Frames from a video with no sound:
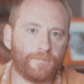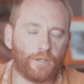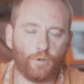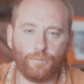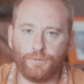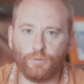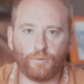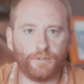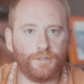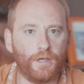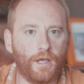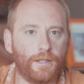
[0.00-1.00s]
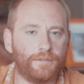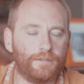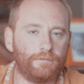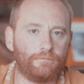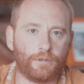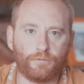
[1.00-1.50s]
I hope you were
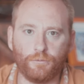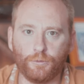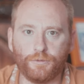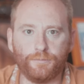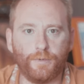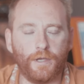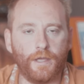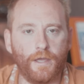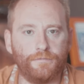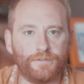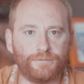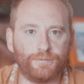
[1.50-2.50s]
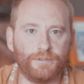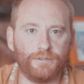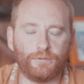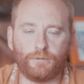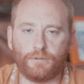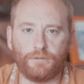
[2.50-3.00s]
not recruited by
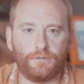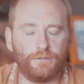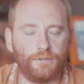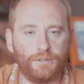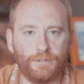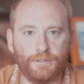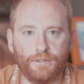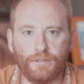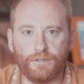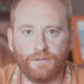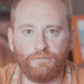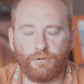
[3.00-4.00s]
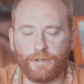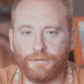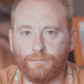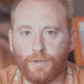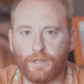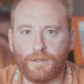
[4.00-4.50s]
FSB or
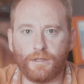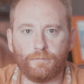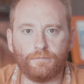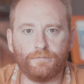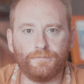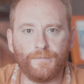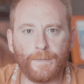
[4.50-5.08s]
threatened by them.